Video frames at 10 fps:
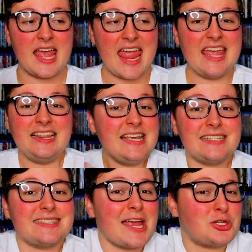At
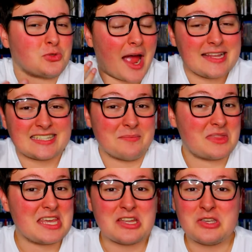least they tried
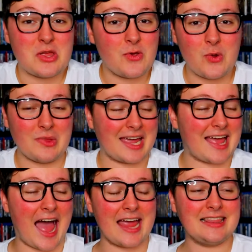something new. Like,
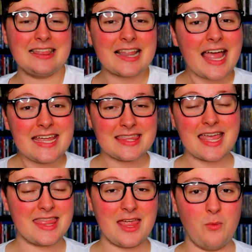I like
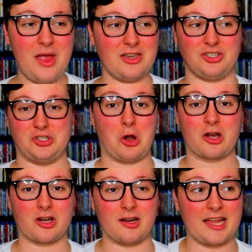that they went
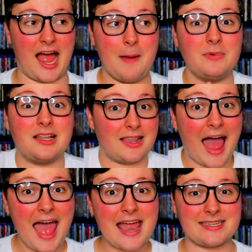darker. Like, I'm
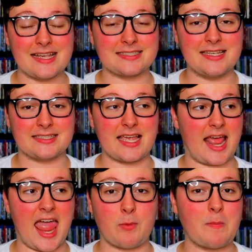glad Disney said,
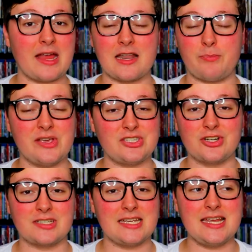hey, we're making it
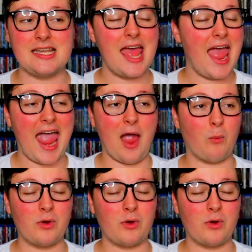PG-13 and